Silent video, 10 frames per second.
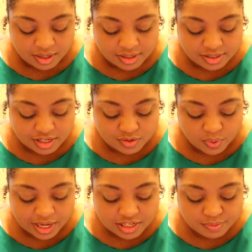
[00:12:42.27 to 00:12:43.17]
It says,
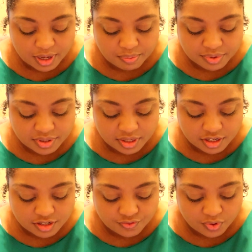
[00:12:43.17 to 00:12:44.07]
why is my
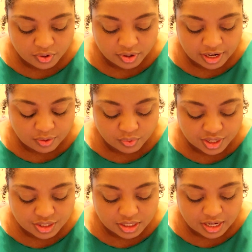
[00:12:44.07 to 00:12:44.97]
percentage for a
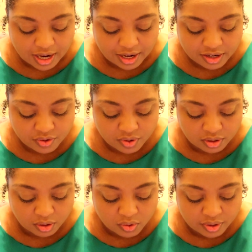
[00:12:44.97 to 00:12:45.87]
region higher
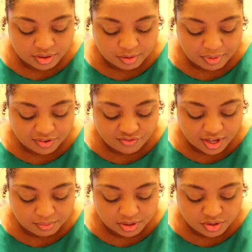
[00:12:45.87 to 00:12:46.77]
or lower than my
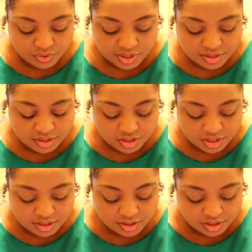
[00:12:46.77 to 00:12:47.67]
family tree
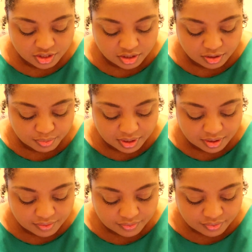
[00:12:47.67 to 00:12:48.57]
suggests it should be?